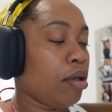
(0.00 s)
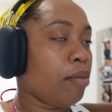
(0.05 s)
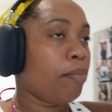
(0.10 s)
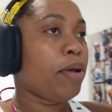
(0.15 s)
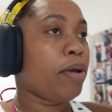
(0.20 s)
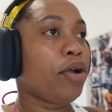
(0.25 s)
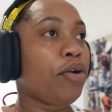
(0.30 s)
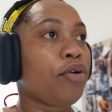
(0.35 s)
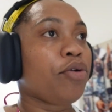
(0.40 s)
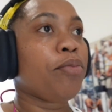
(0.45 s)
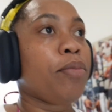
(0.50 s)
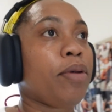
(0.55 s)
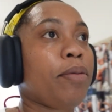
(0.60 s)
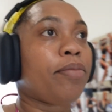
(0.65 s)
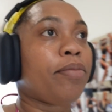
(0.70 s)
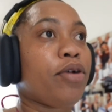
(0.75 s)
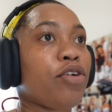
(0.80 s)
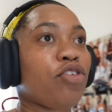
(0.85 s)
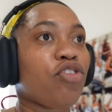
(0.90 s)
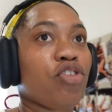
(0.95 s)
my crew
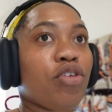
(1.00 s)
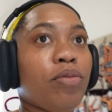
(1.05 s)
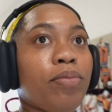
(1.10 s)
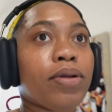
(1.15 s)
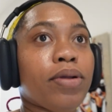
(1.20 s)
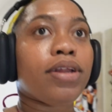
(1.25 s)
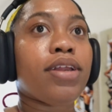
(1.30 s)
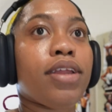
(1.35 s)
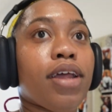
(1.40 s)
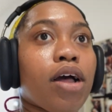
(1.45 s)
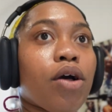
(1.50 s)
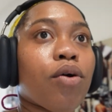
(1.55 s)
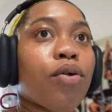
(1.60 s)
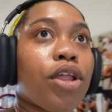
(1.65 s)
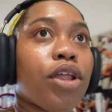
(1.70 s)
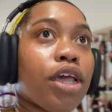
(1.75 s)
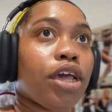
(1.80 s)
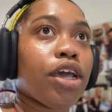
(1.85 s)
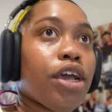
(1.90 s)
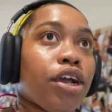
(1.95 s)
member should be
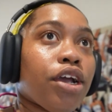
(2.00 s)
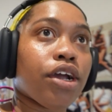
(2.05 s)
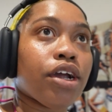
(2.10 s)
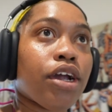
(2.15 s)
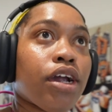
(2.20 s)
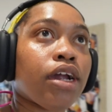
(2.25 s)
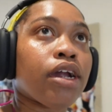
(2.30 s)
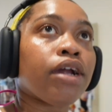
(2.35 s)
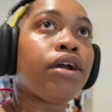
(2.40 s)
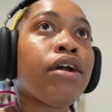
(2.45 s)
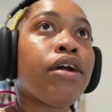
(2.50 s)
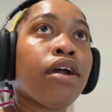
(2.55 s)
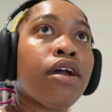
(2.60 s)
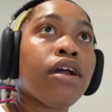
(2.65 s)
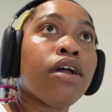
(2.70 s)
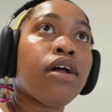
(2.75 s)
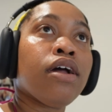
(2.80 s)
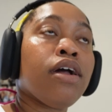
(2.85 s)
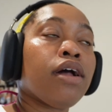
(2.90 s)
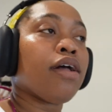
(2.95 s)
down here,
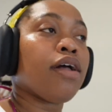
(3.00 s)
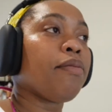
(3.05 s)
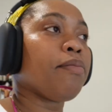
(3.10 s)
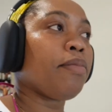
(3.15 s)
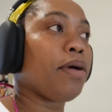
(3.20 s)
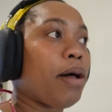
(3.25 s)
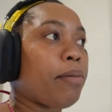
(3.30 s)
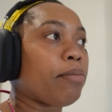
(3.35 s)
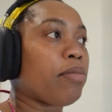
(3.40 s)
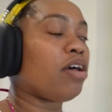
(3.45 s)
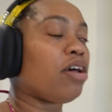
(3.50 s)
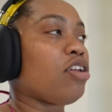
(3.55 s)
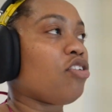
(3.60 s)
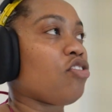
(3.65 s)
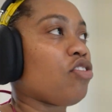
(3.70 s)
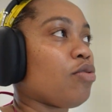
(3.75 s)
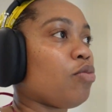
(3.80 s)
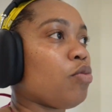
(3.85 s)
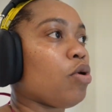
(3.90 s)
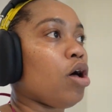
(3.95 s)
but I'm gonna
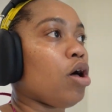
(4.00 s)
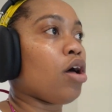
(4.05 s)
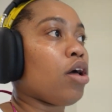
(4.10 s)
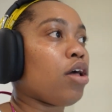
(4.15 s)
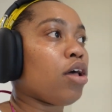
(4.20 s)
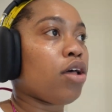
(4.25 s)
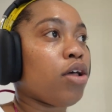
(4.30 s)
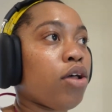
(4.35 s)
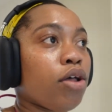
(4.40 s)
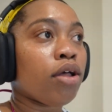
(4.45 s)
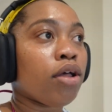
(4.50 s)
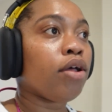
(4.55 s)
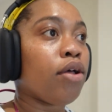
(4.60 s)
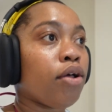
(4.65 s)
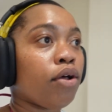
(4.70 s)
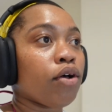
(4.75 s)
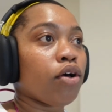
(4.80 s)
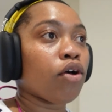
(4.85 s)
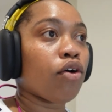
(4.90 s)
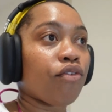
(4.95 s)
just walk
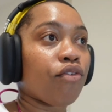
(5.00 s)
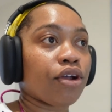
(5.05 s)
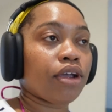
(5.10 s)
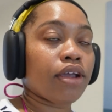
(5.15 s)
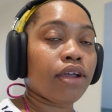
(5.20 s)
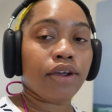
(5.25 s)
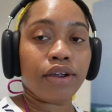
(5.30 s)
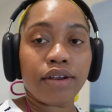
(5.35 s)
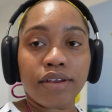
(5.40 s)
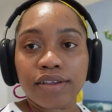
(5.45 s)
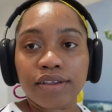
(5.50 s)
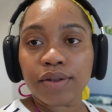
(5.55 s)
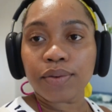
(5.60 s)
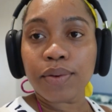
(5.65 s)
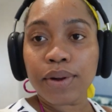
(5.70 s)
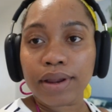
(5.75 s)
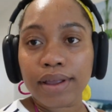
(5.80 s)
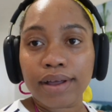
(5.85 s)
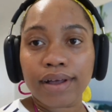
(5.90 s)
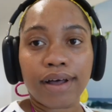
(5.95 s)
over here and see
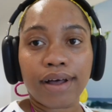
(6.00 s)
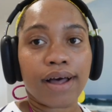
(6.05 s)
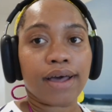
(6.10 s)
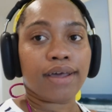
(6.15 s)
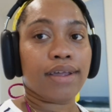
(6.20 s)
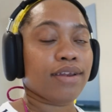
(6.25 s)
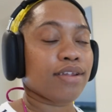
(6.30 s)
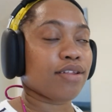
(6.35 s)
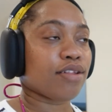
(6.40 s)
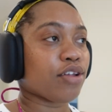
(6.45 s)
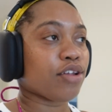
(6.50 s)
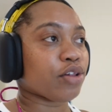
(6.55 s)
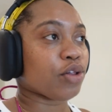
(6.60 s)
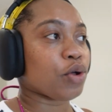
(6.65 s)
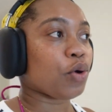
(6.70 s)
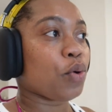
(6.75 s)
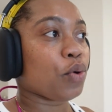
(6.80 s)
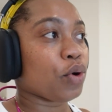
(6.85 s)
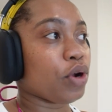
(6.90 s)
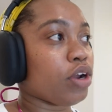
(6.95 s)
what they got in this little
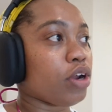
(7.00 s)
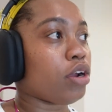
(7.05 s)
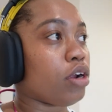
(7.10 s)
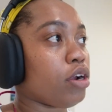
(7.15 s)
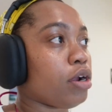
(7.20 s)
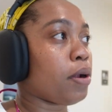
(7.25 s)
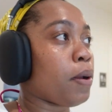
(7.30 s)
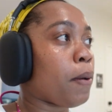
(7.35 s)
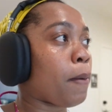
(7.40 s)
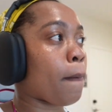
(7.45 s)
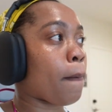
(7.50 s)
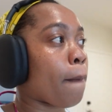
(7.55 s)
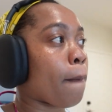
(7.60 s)
corner.